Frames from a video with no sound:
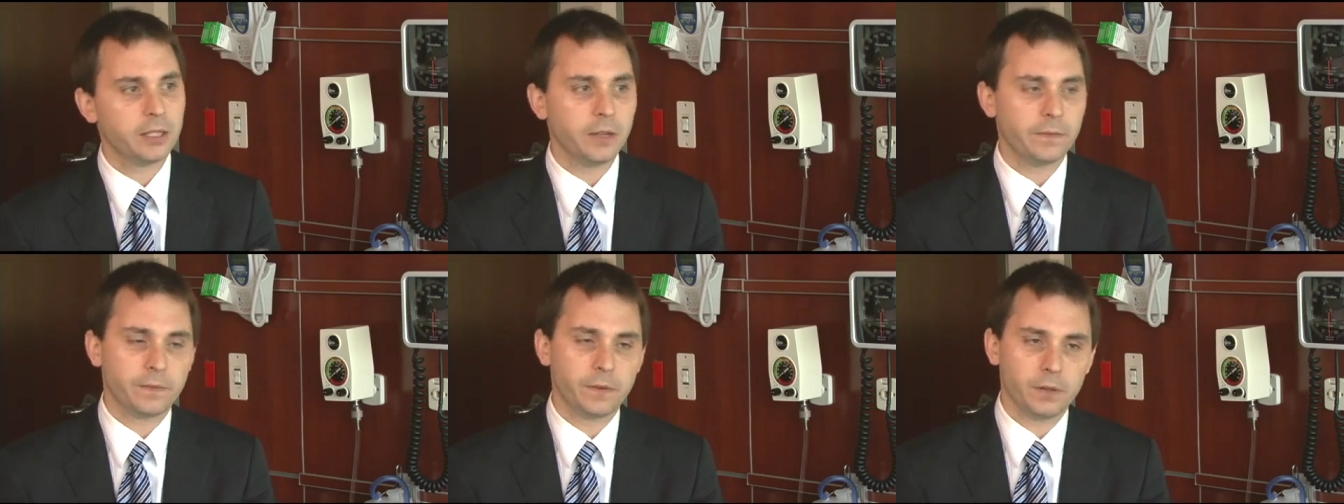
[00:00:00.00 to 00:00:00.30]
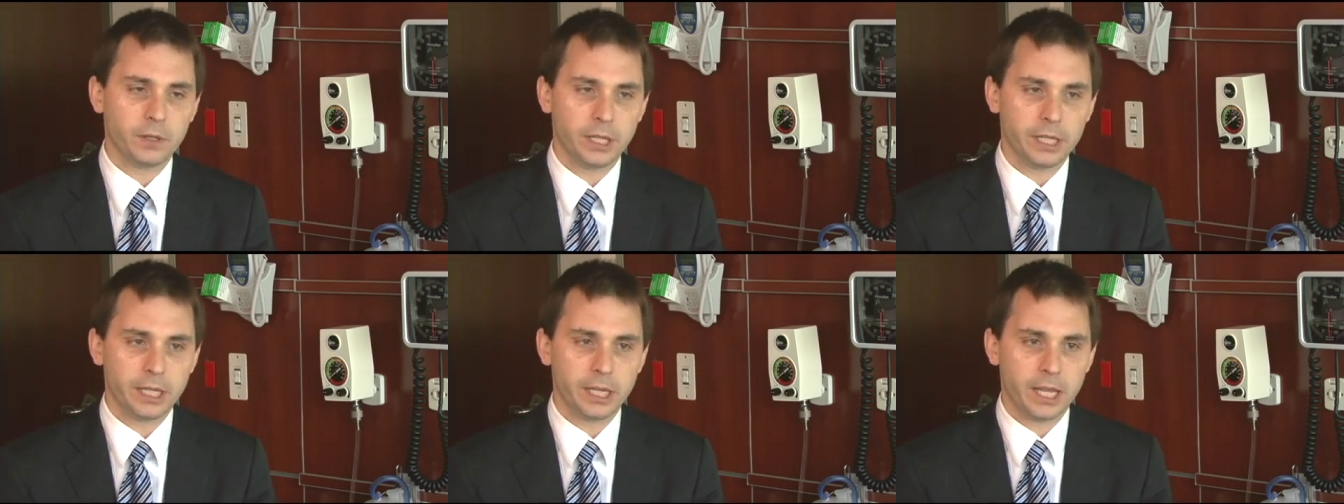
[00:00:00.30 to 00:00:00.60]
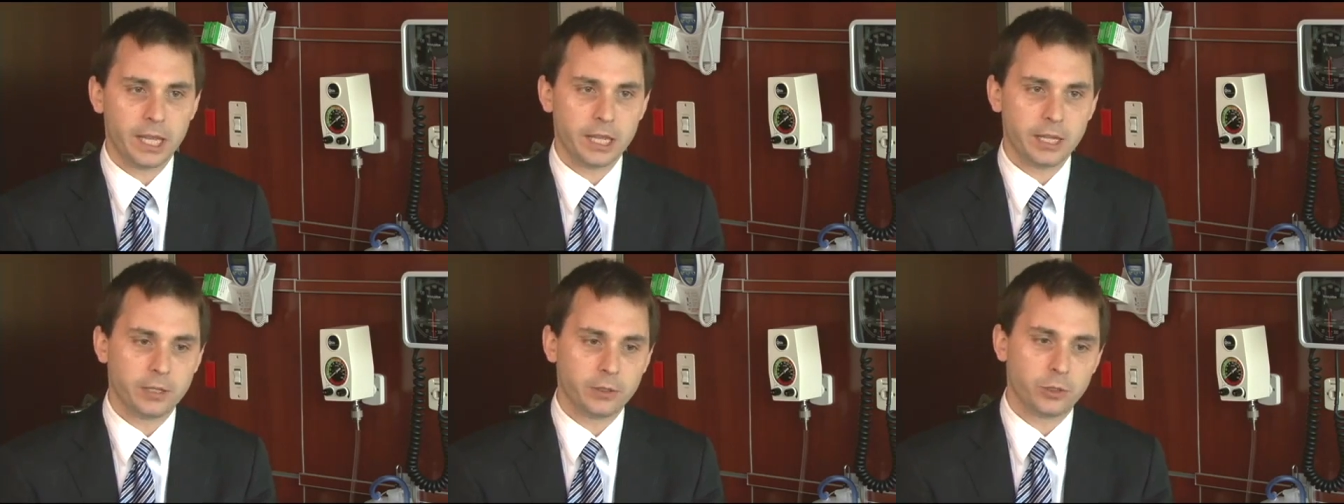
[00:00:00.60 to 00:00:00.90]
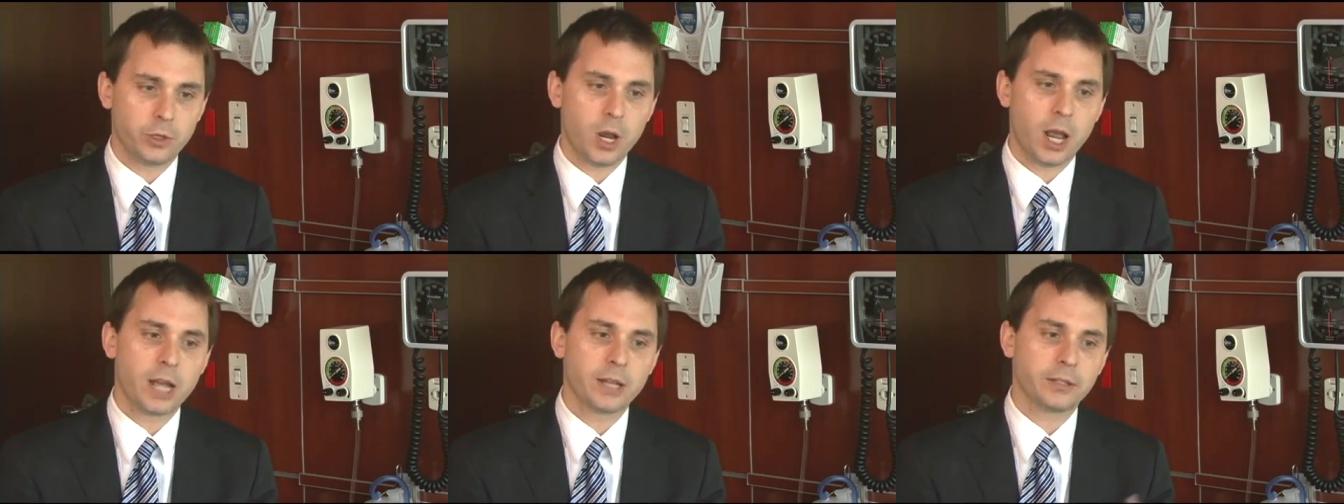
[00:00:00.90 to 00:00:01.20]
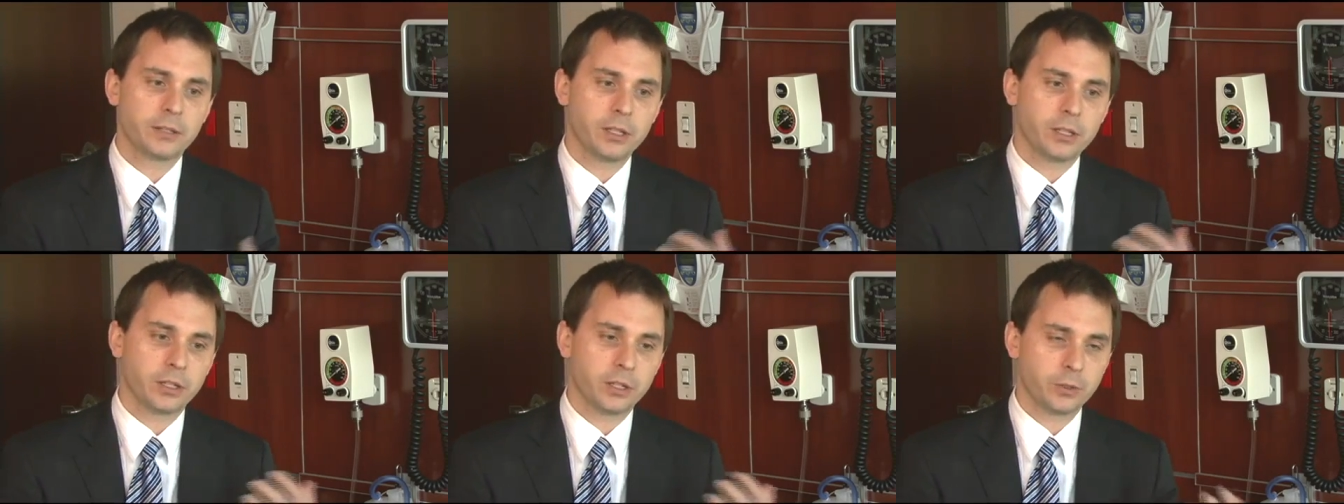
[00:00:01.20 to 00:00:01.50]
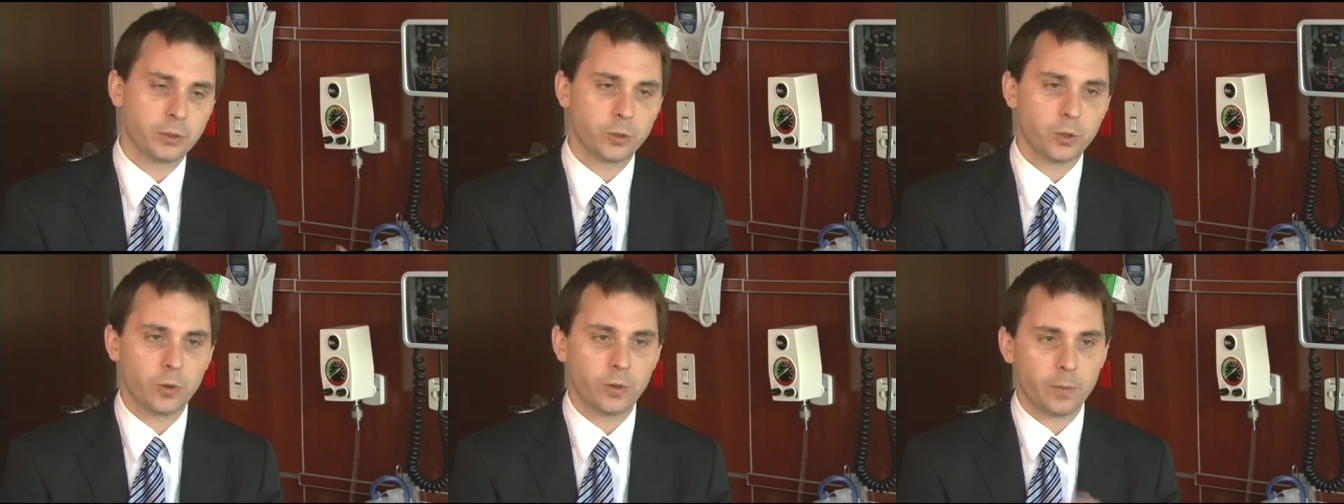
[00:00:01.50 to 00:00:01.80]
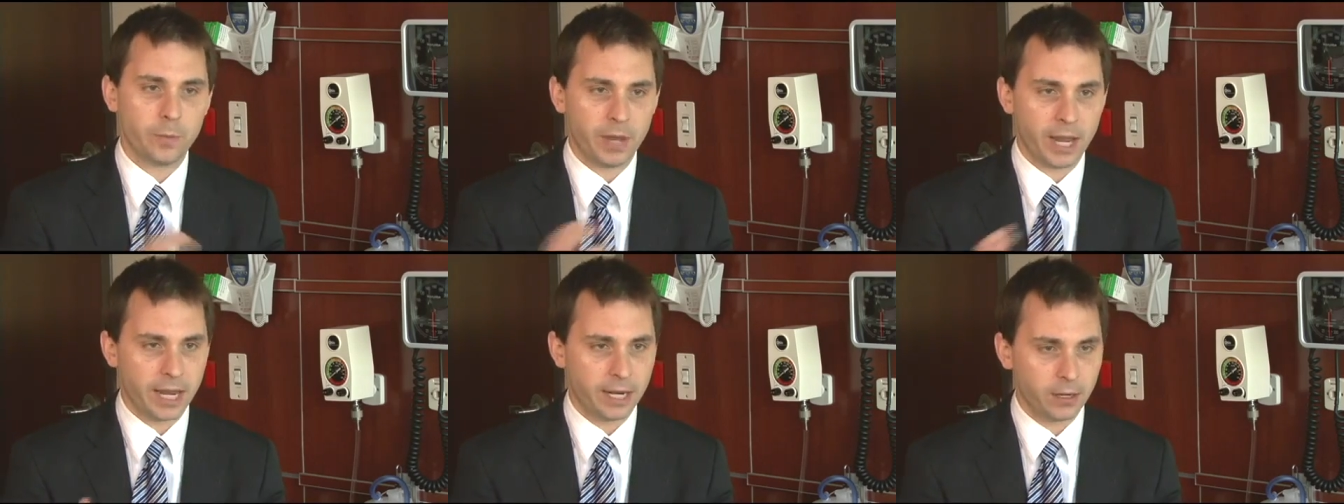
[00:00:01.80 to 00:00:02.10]
differently and trying to control
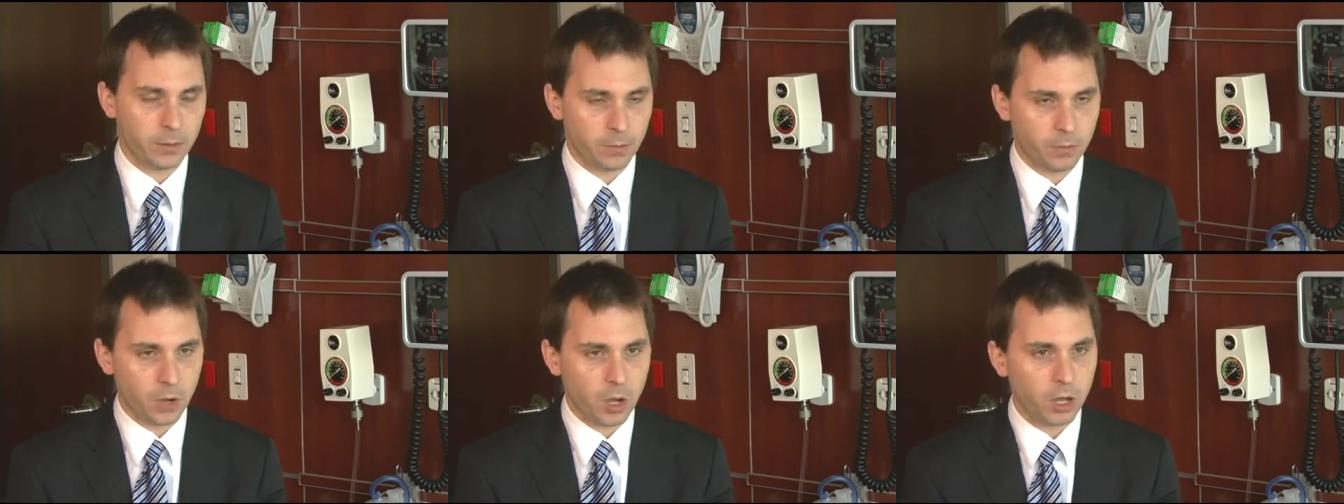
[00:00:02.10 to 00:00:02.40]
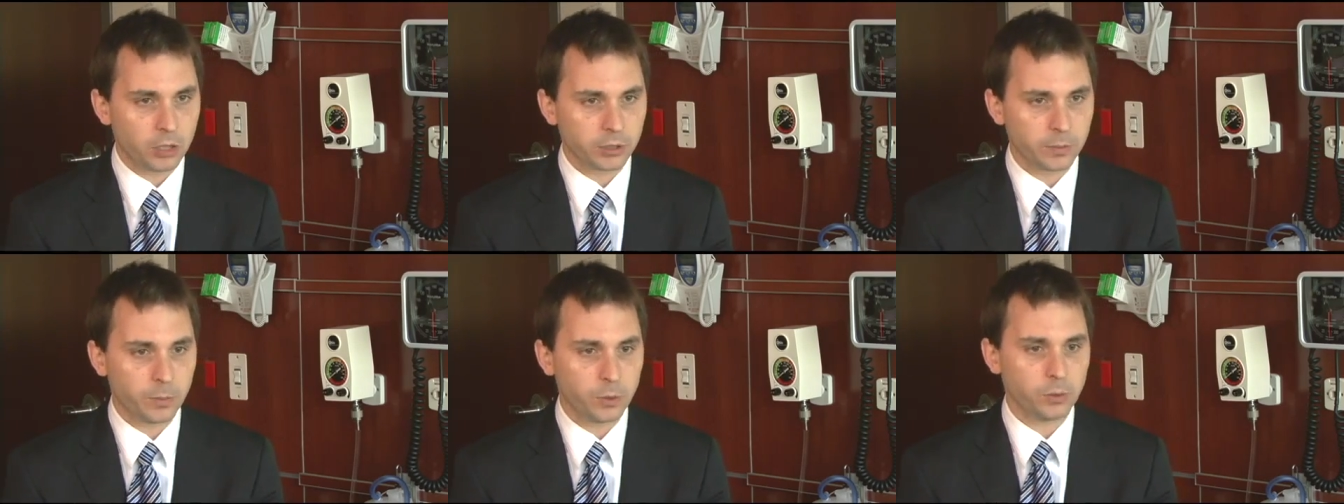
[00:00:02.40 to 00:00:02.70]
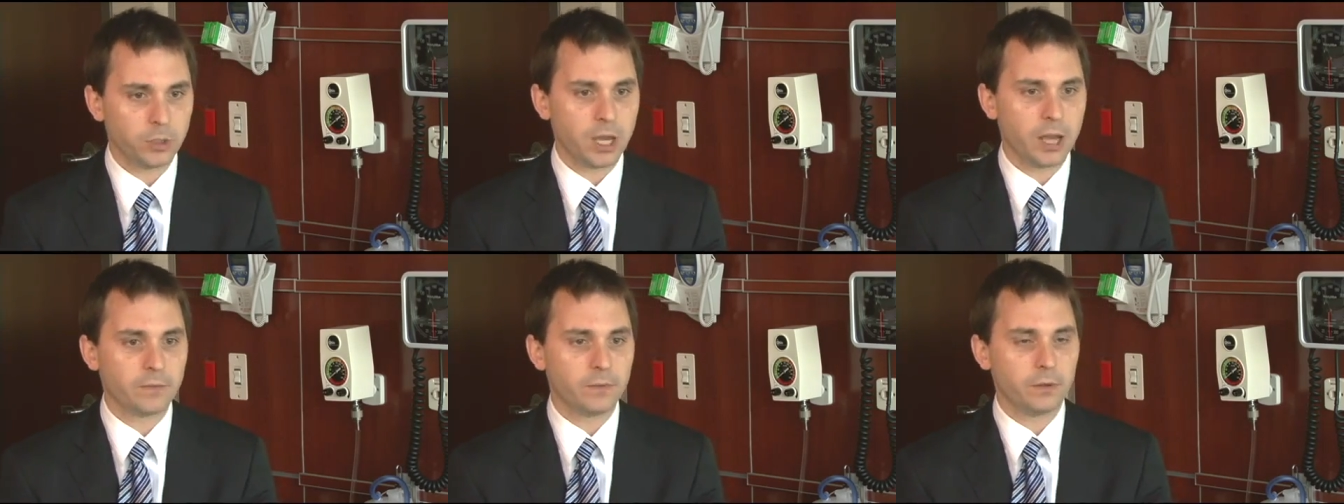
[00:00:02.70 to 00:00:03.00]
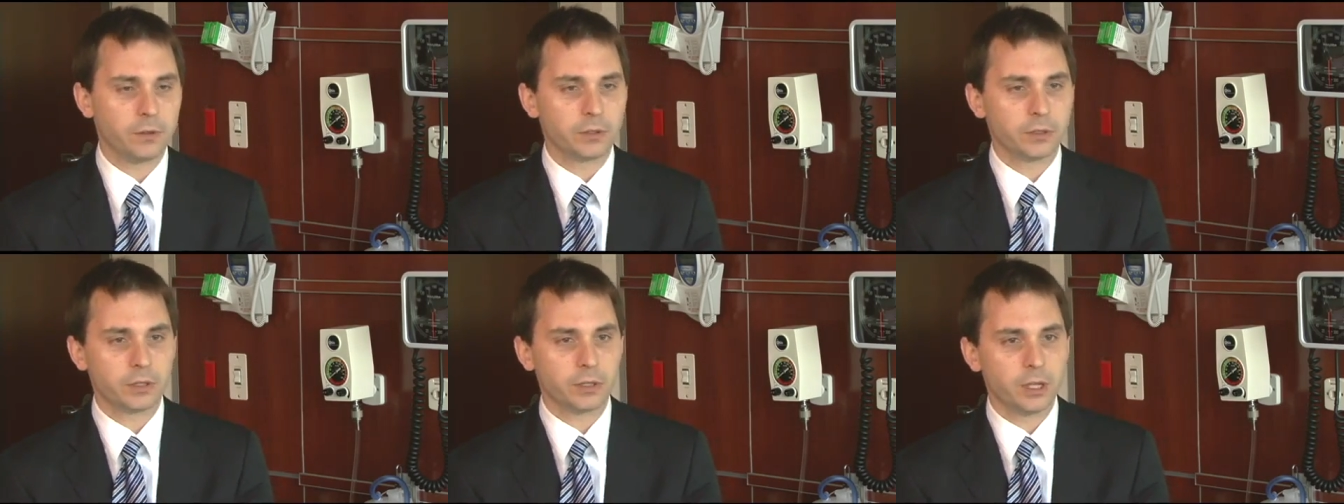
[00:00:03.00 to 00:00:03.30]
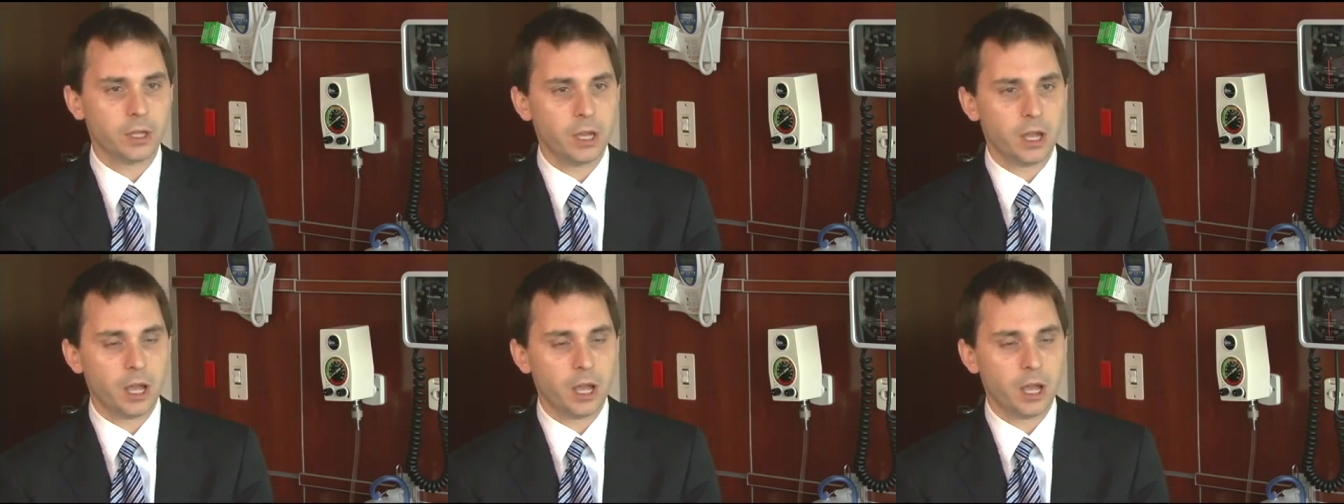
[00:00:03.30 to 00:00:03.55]
the pain at multiple levels